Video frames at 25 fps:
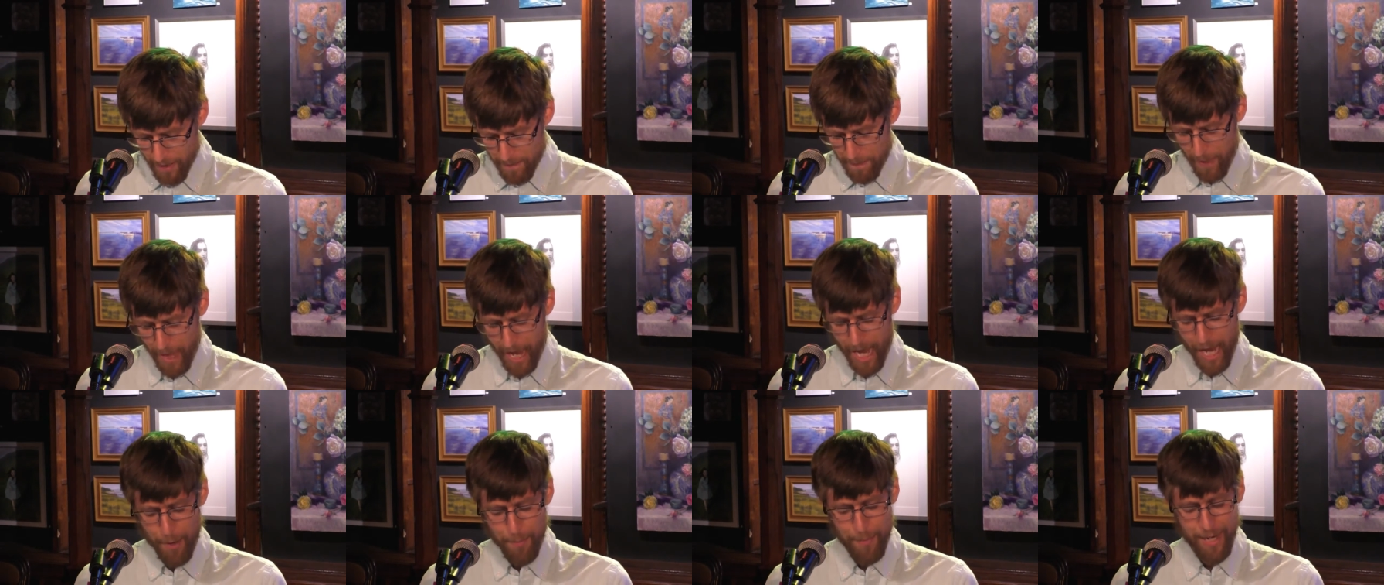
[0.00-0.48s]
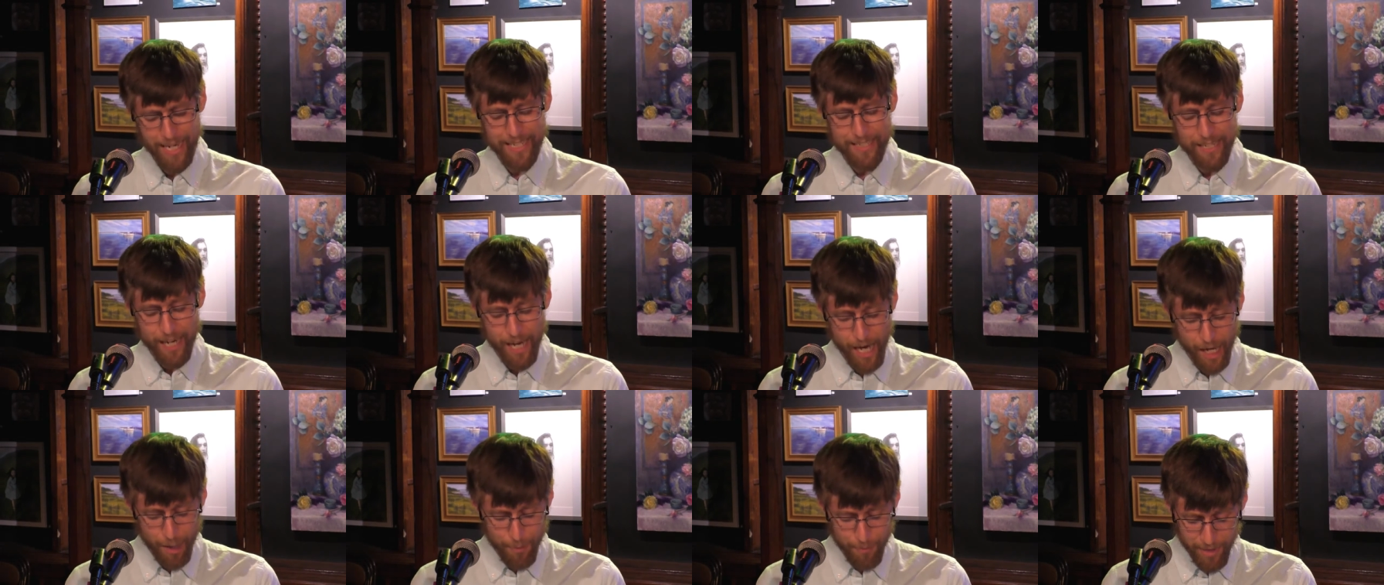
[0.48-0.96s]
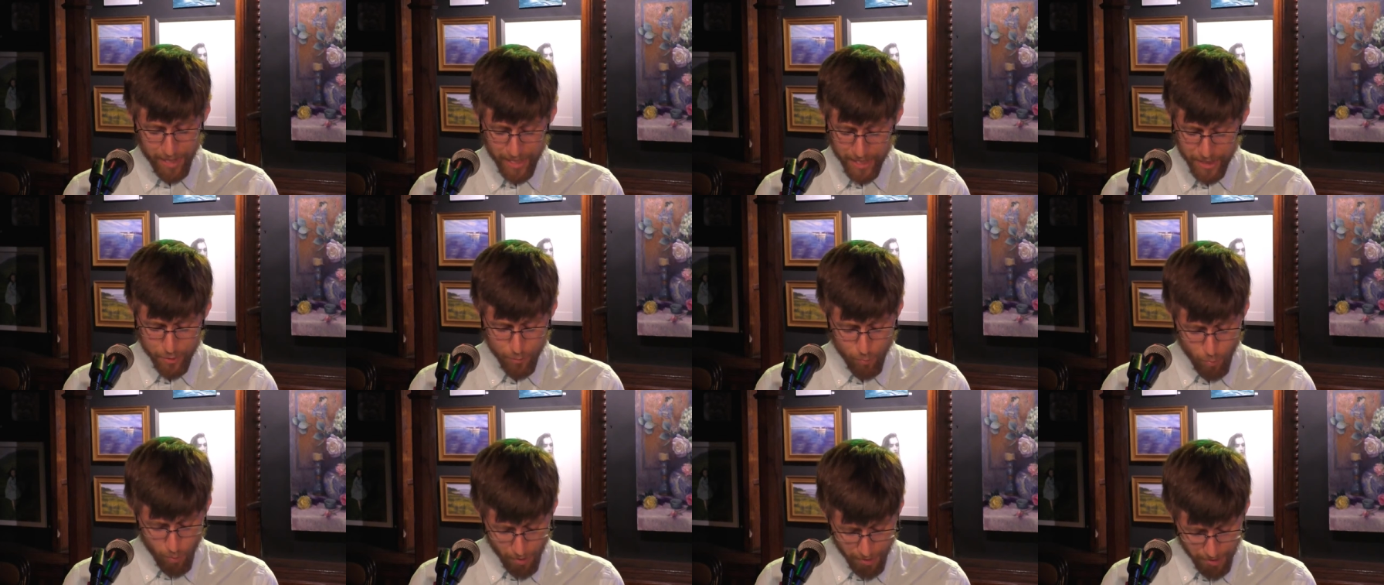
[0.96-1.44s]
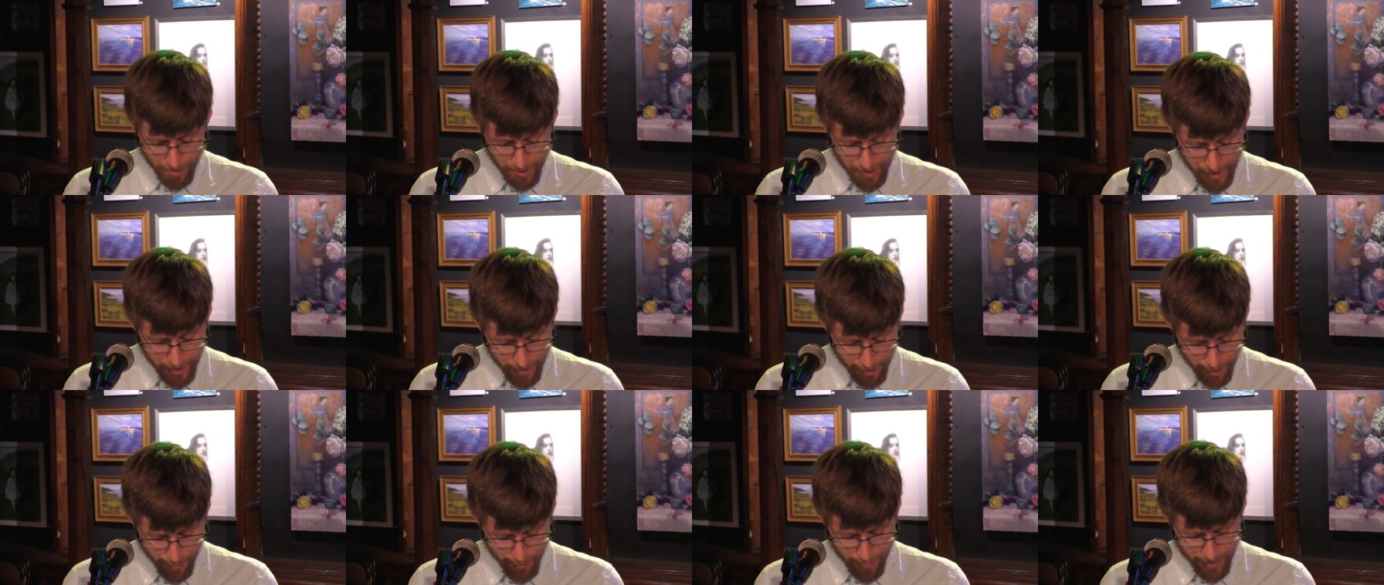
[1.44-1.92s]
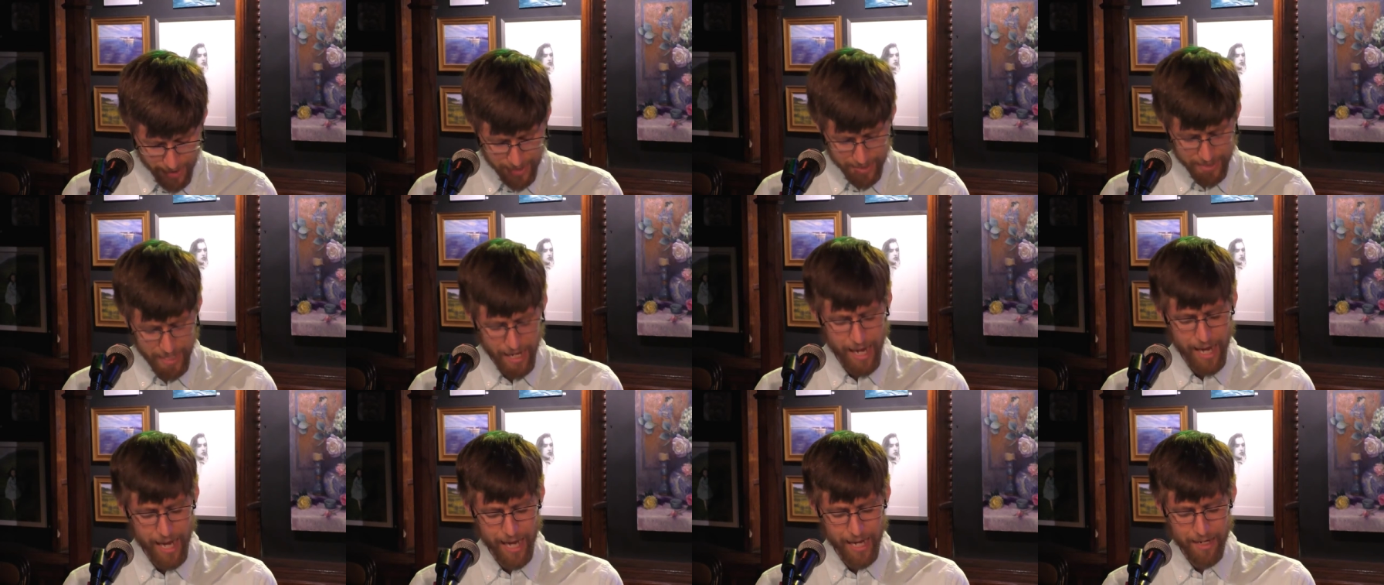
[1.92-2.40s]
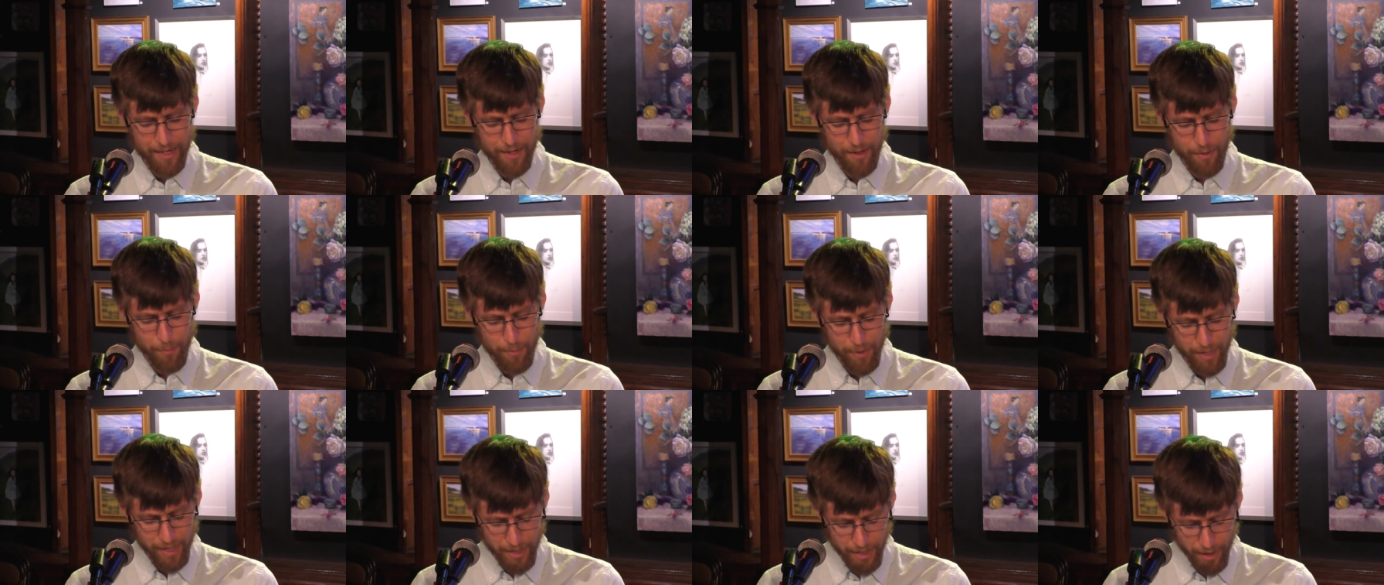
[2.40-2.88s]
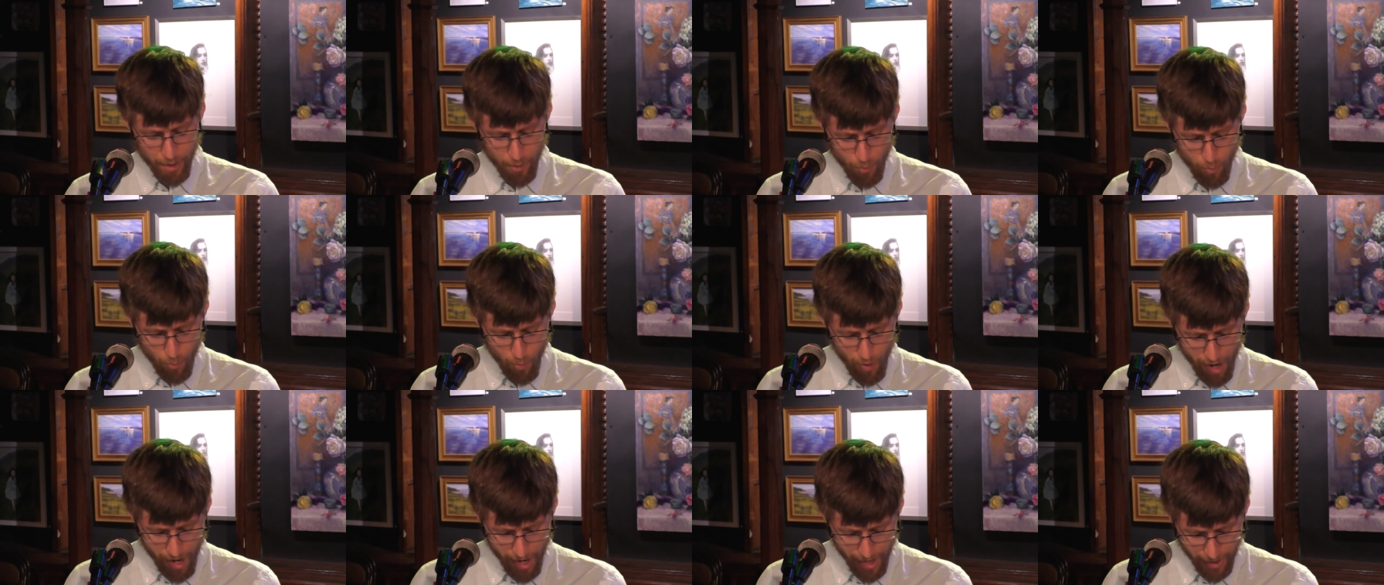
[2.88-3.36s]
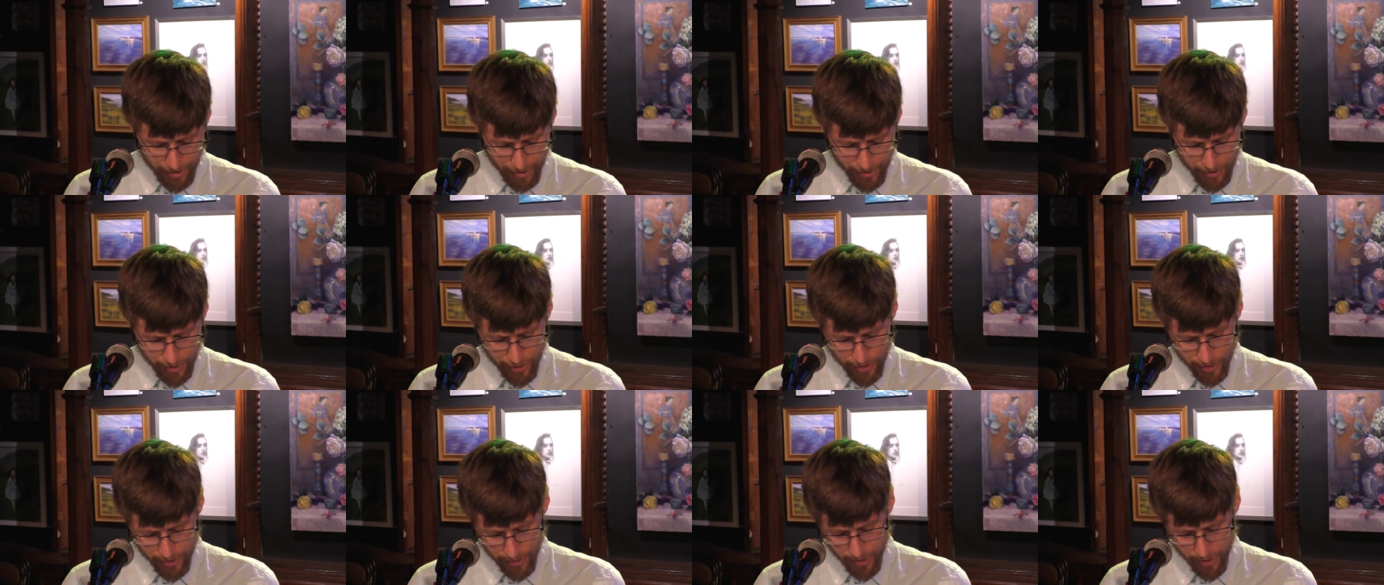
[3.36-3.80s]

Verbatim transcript: I am a timeless one here beside the beating watch,